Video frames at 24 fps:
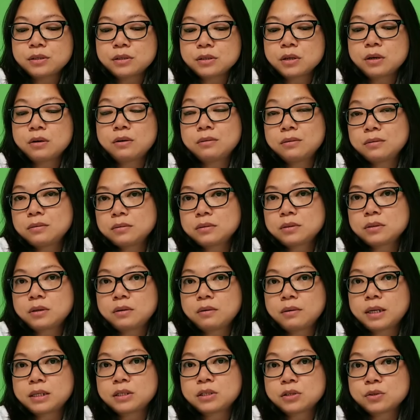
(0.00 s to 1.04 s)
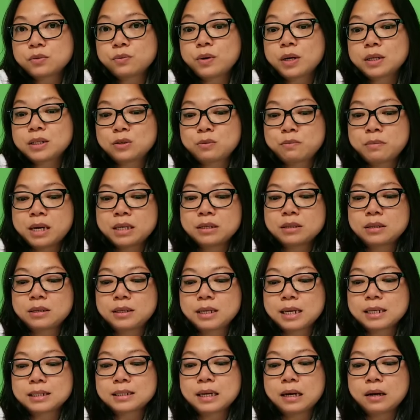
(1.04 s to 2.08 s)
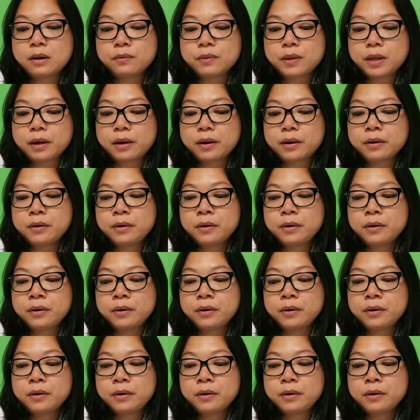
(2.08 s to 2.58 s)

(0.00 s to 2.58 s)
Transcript: So, so I just want to mention that's out there.